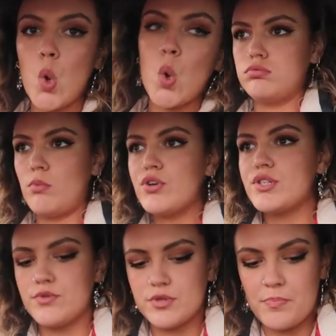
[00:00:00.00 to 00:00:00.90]
Laura
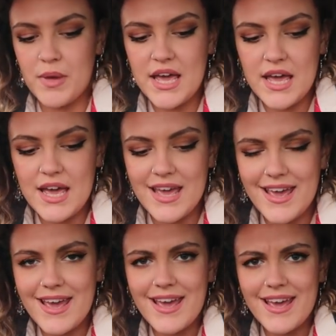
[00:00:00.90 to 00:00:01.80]
Morrison's was
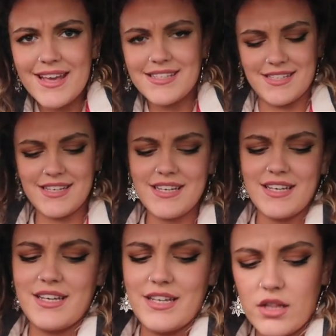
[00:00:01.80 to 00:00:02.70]

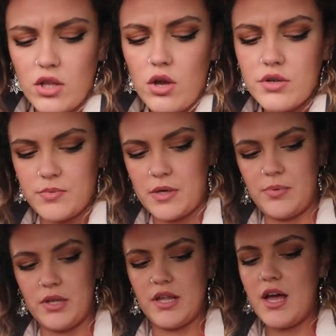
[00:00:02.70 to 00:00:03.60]
busy. Loads of
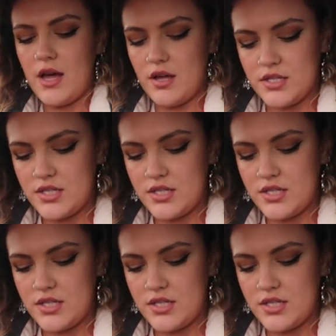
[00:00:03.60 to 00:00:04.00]
people in there.